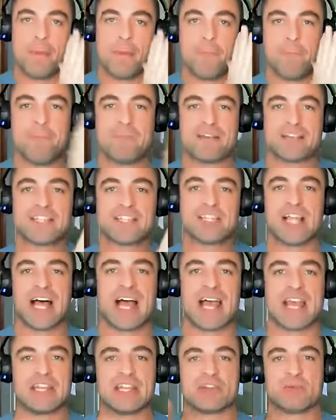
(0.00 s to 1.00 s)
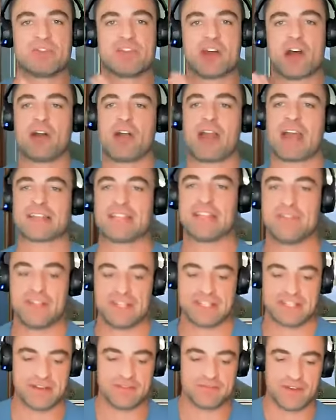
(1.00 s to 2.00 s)
misaligned with our
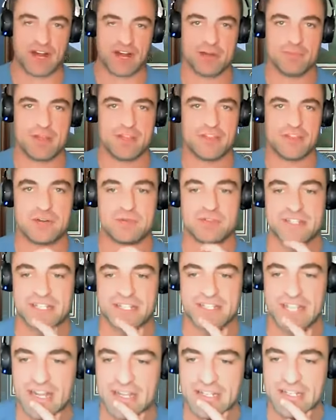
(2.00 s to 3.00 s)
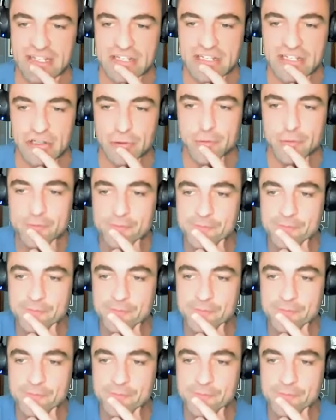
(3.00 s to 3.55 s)
activities and environment that it was designed to do.